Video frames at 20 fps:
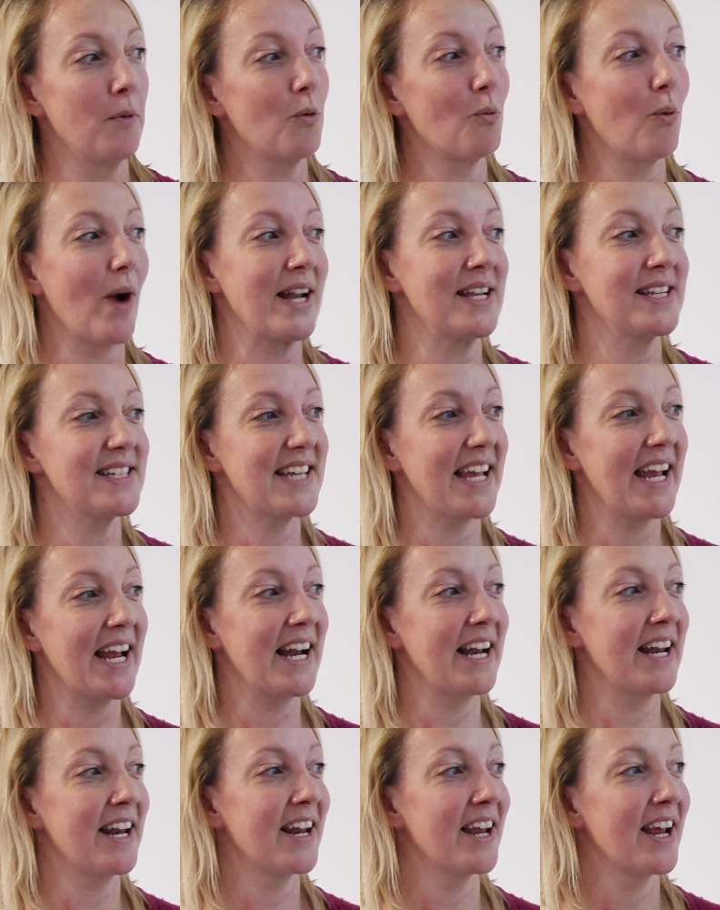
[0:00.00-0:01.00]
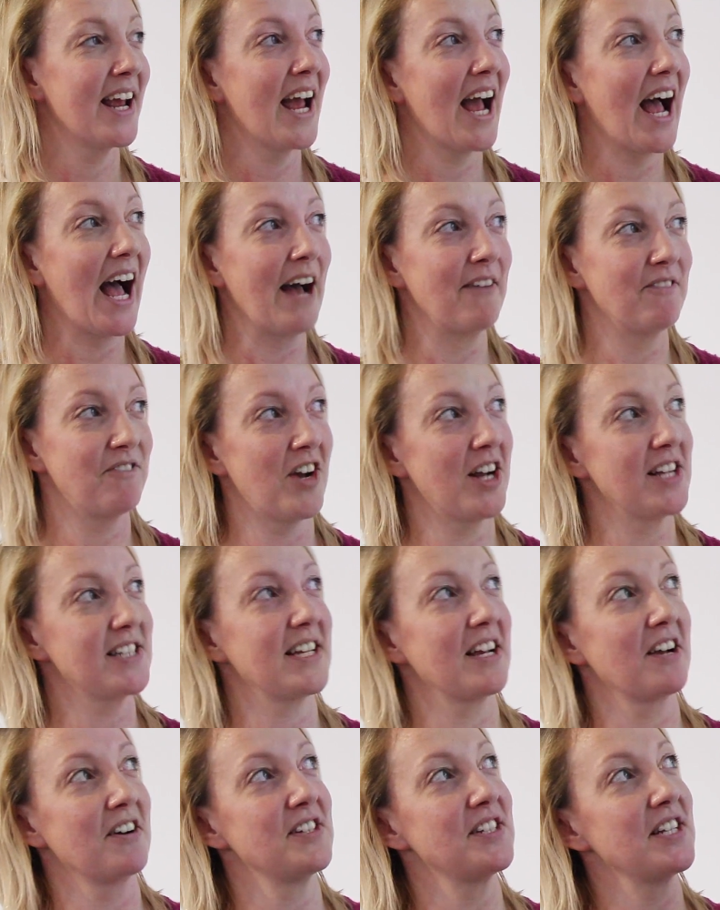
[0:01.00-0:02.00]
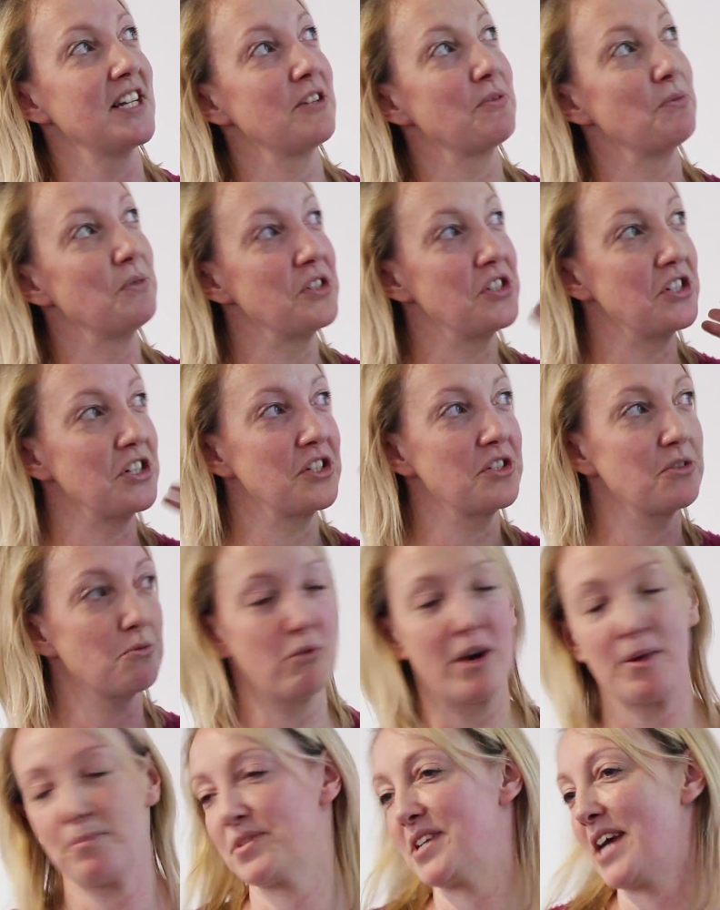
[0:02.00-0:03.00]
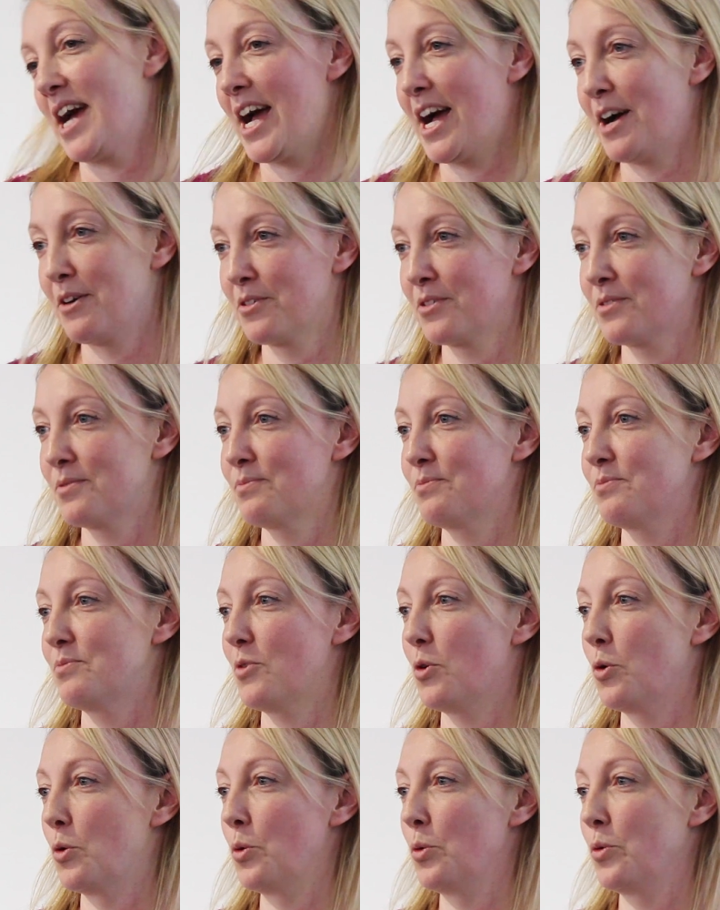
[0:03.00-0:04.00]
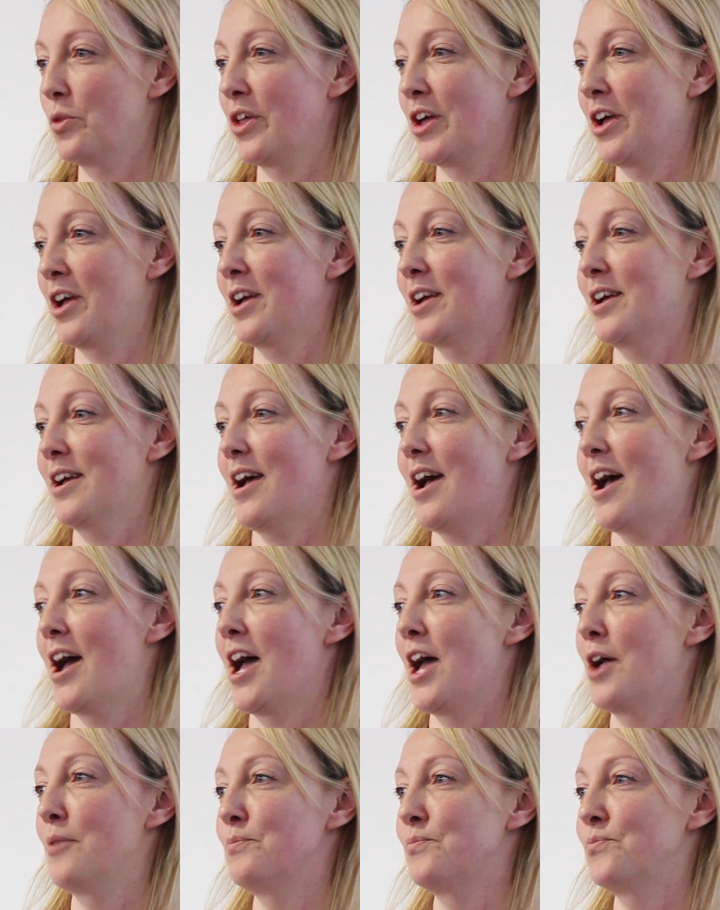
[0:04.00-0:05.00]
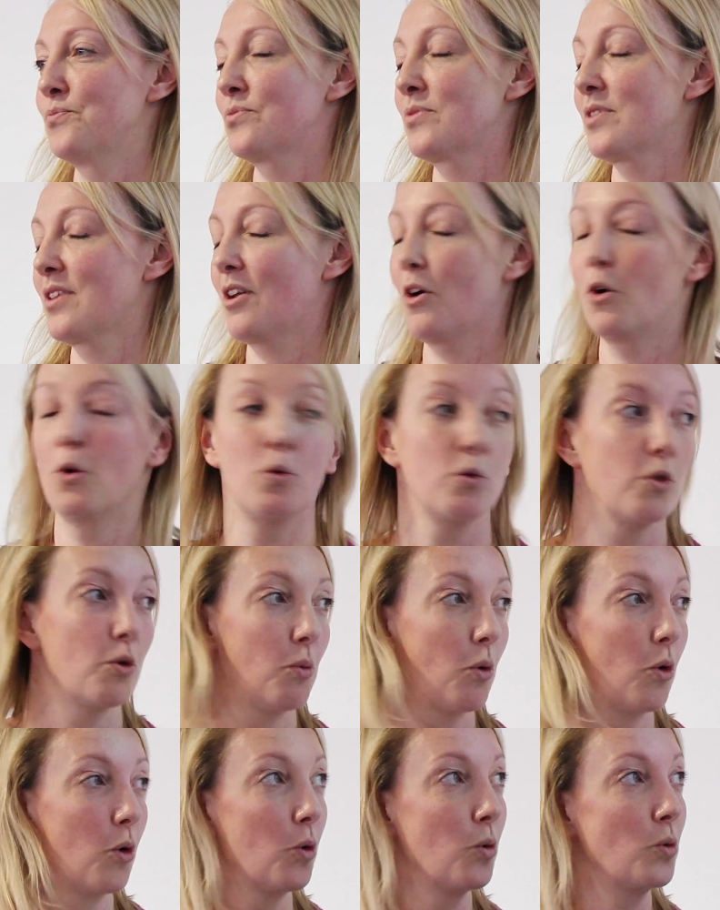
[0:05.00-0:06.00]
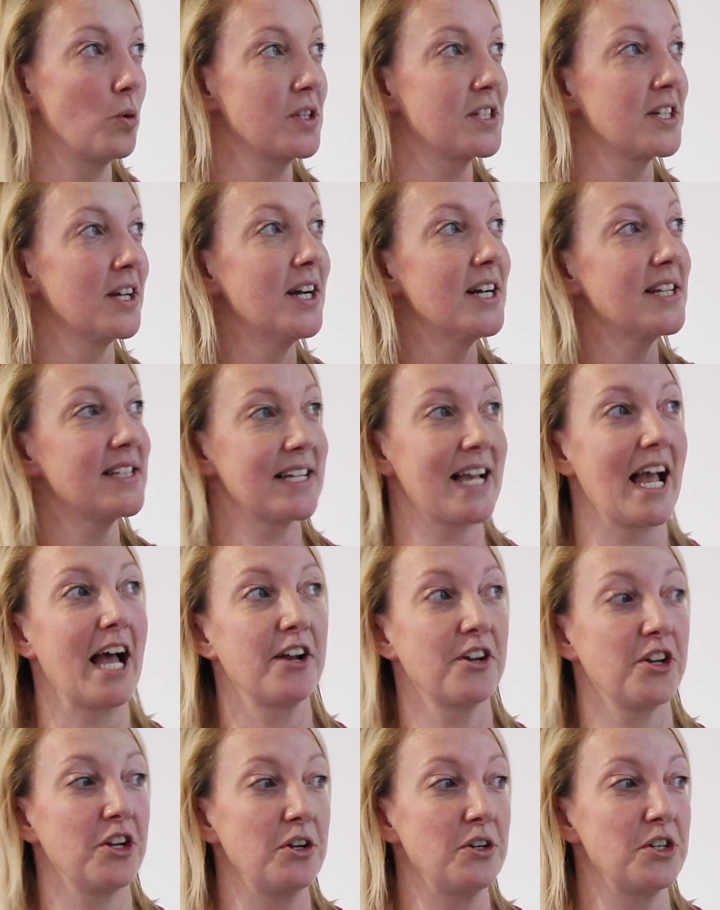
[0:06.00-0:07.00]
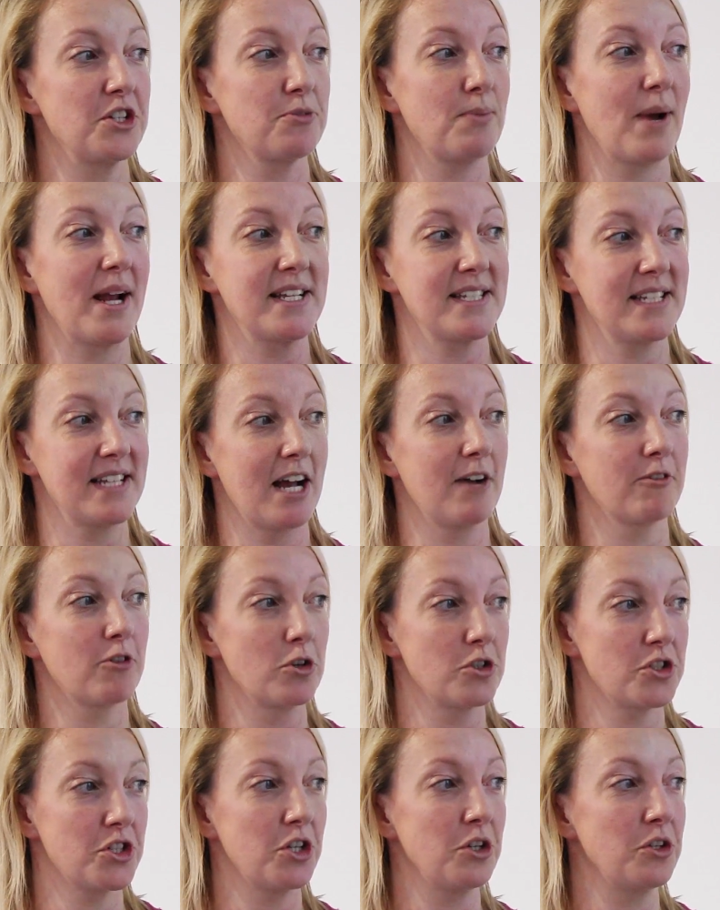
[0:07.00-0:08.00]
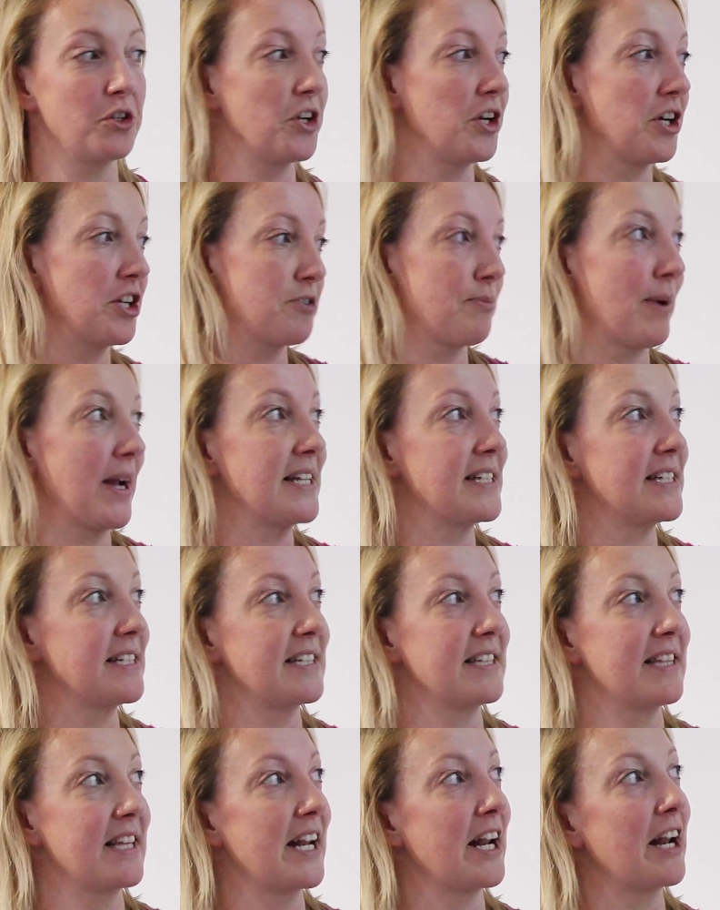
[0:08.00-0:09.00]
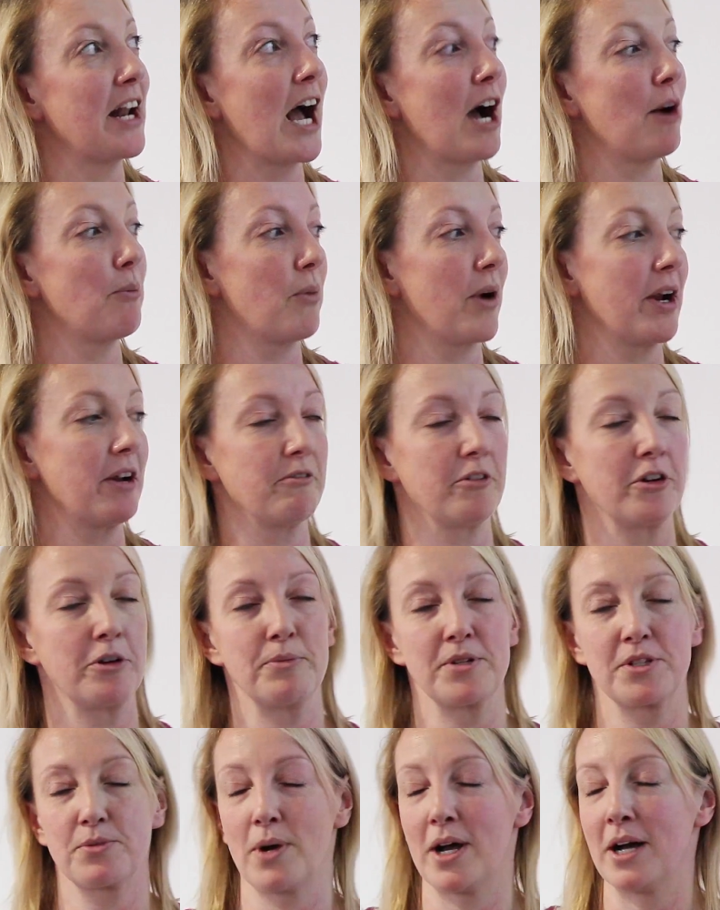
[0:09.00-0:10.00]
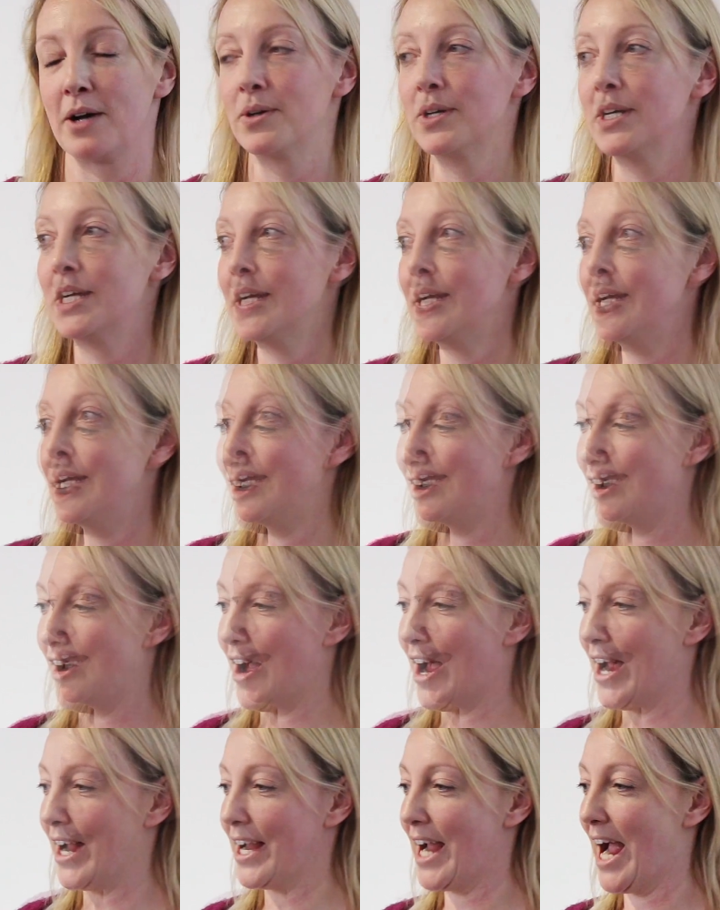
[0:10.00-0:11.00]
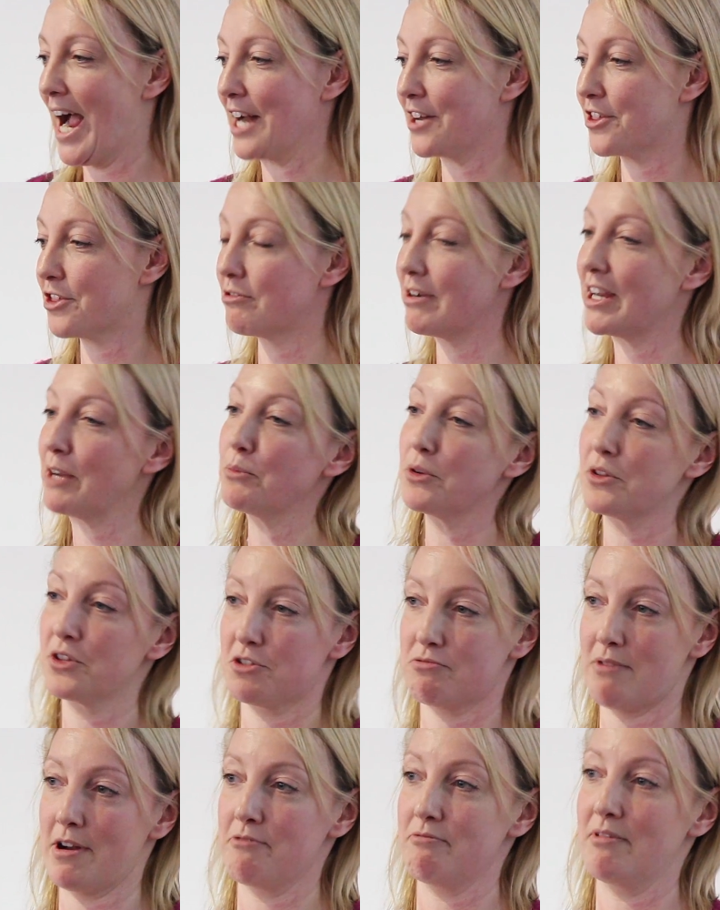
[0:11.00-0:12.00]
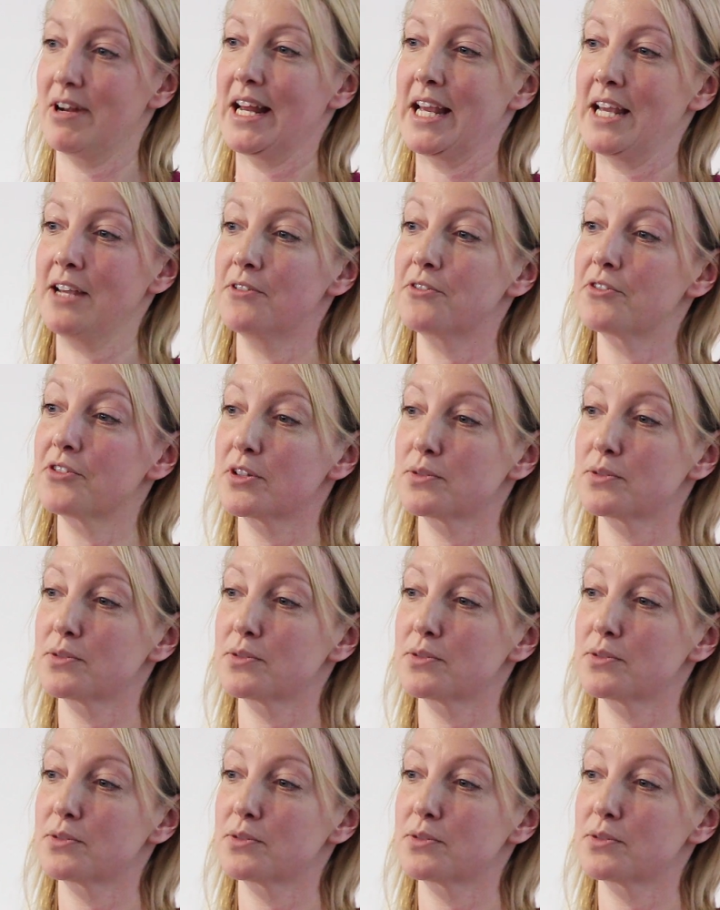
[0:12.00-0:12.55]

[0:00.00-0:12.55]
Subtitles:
Went in, and first thing I did was just rip down all the walls to get a huge space, and now I've got 2 huge spaces and then an outbreak room as well. I had 3 months rent relief,